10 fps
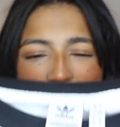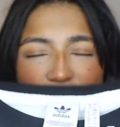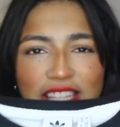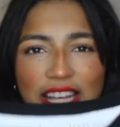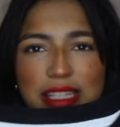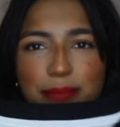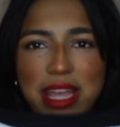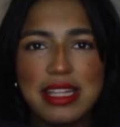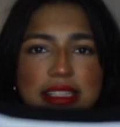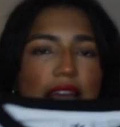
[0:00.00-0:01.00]
I just think it's a
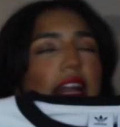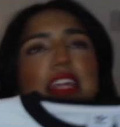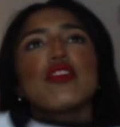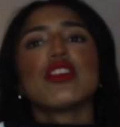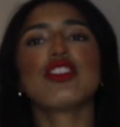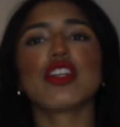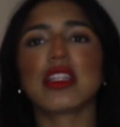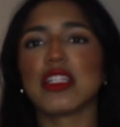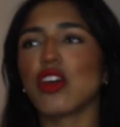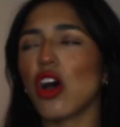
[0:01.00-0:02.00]
basic, like you can
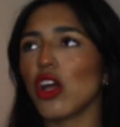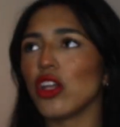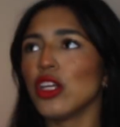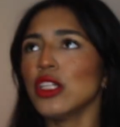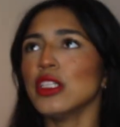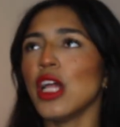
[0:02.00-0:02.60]
chuck this on